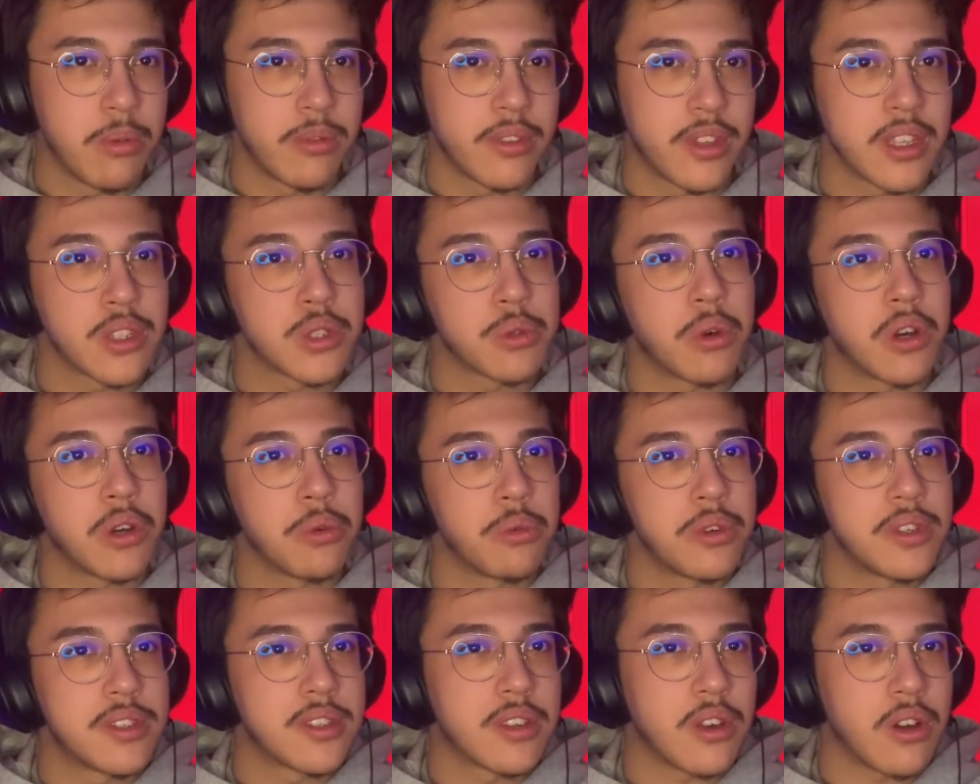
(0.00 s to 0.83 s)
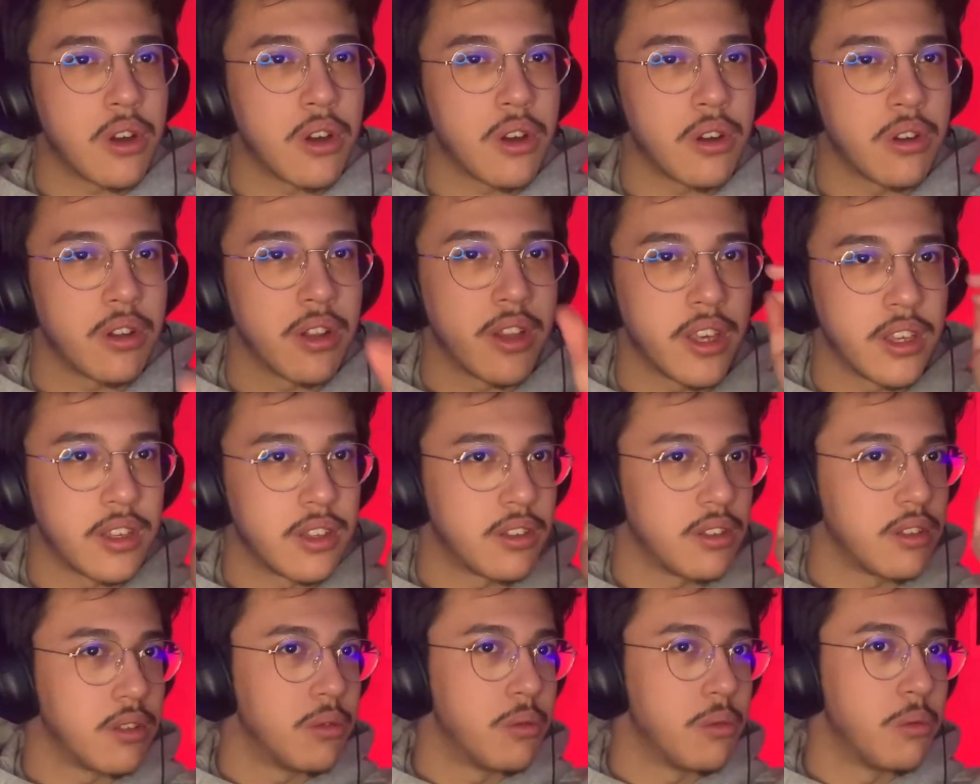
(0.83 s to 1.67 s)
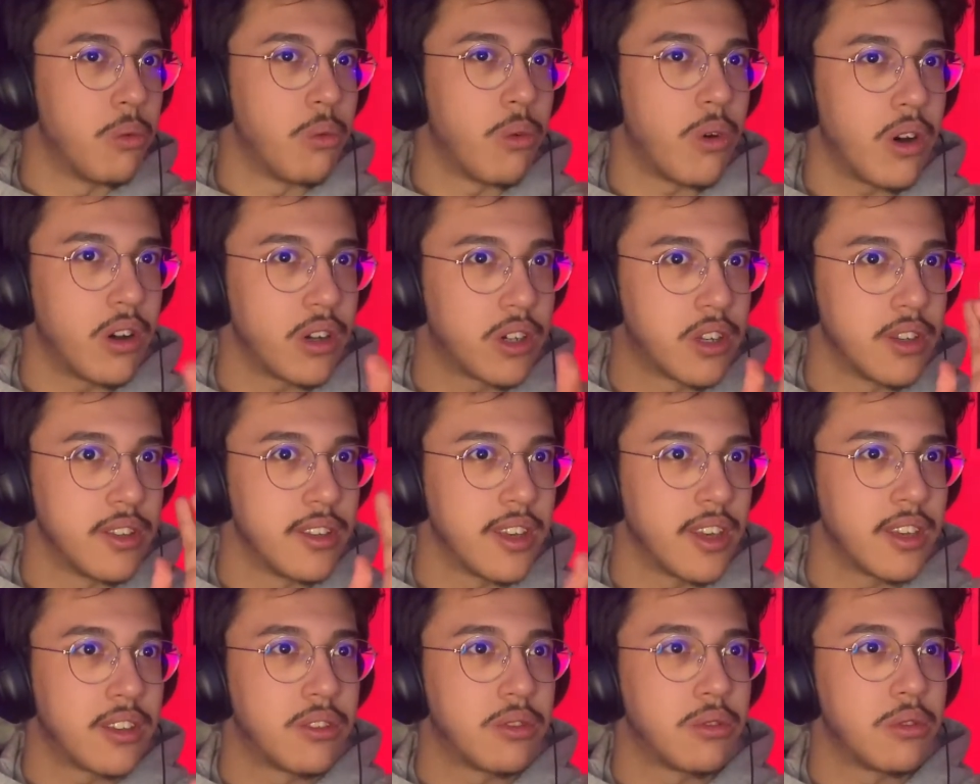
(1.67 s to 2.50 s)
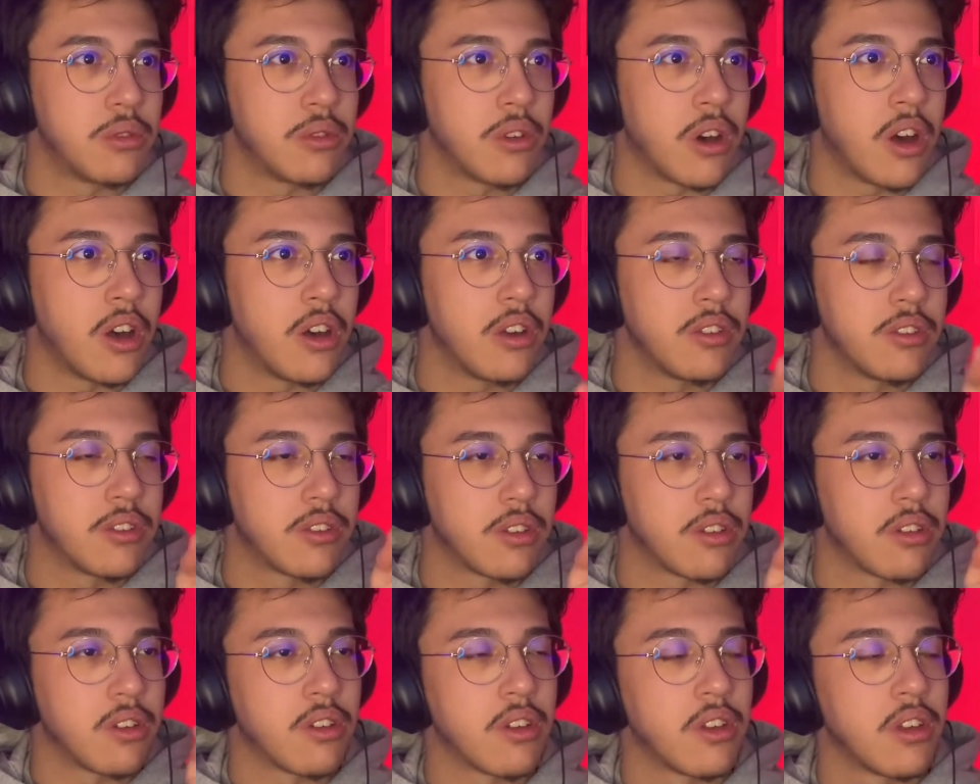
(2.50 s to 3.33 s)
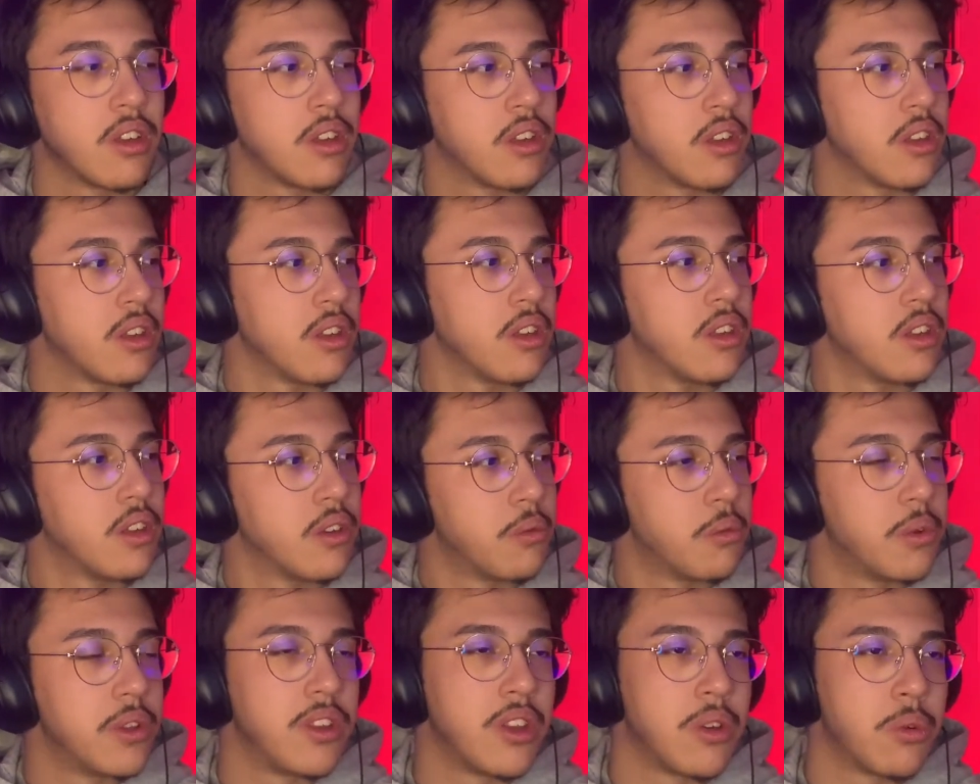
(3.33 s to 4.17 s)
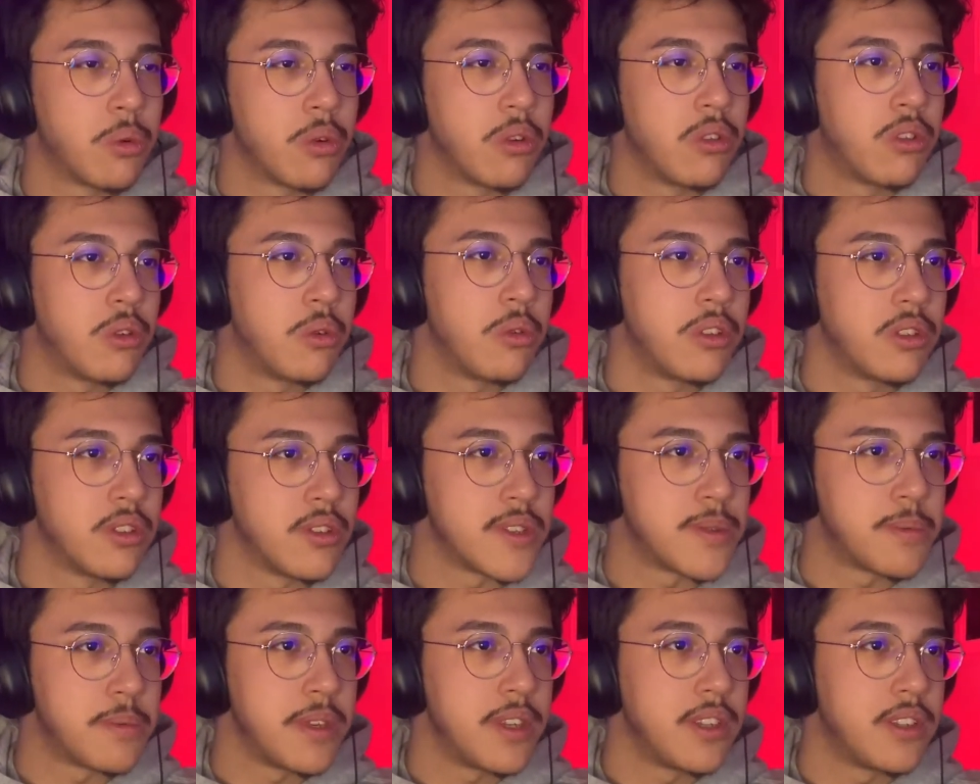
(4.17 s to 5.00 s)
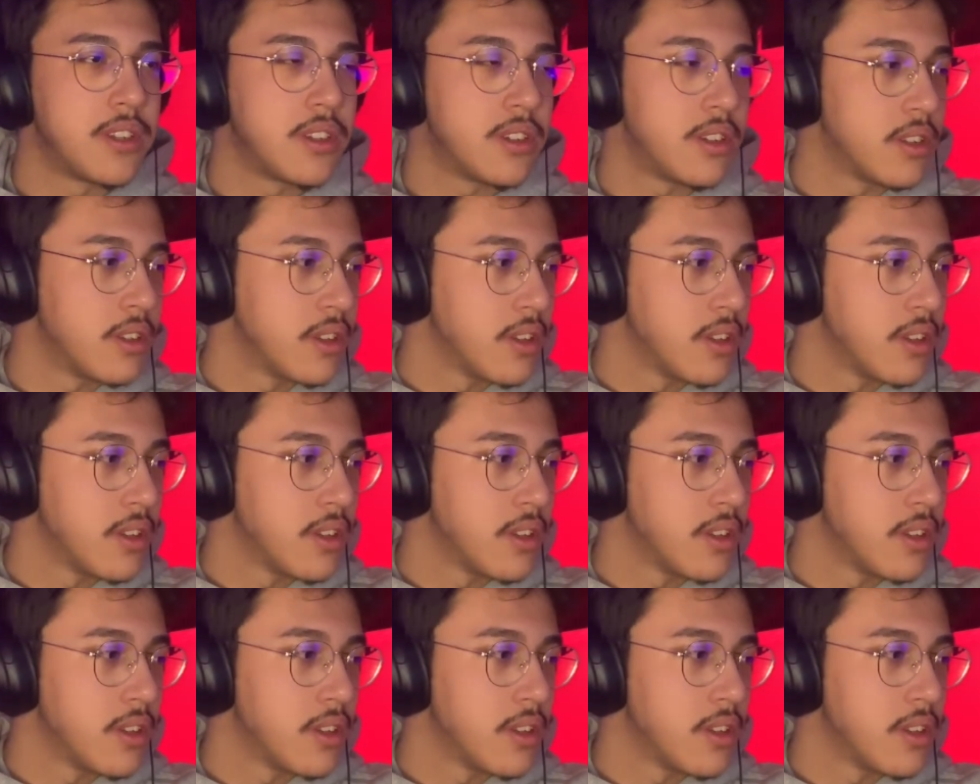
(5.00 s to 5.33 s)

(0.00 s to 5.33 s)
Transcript: That's why we saw her like walk, connect to Hunter when they were doing the speech.